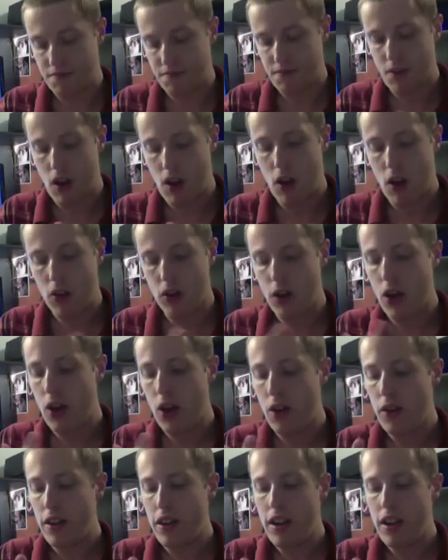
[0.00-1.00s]

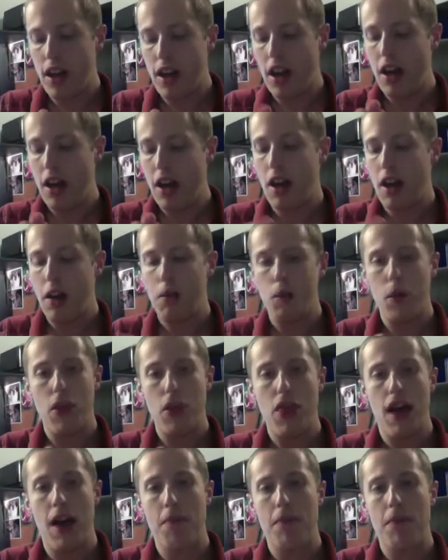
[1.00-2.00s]
Also, with
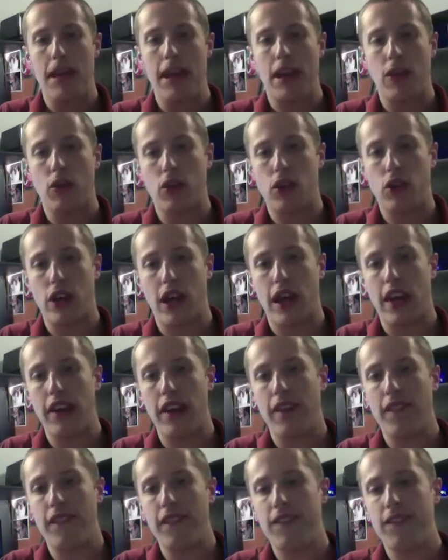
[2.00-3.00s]
that being
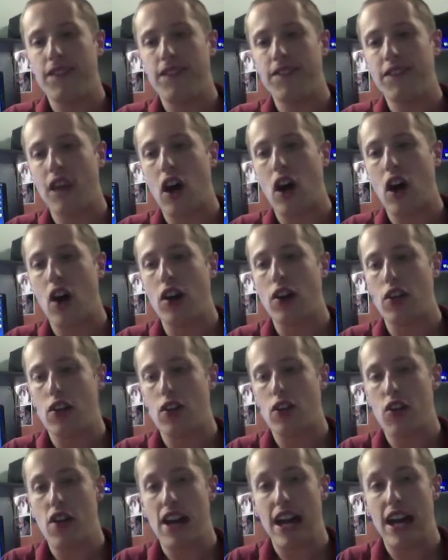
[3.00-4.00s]
said, on
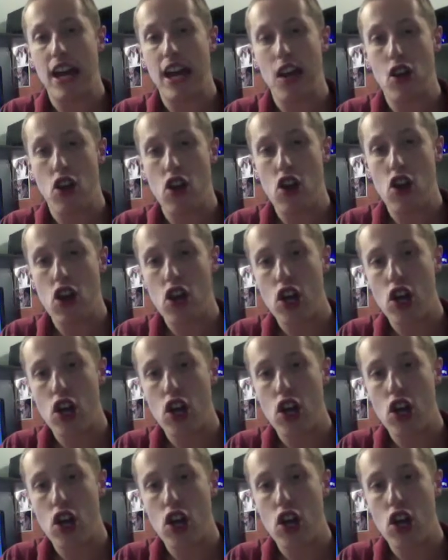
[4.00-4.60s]
your header,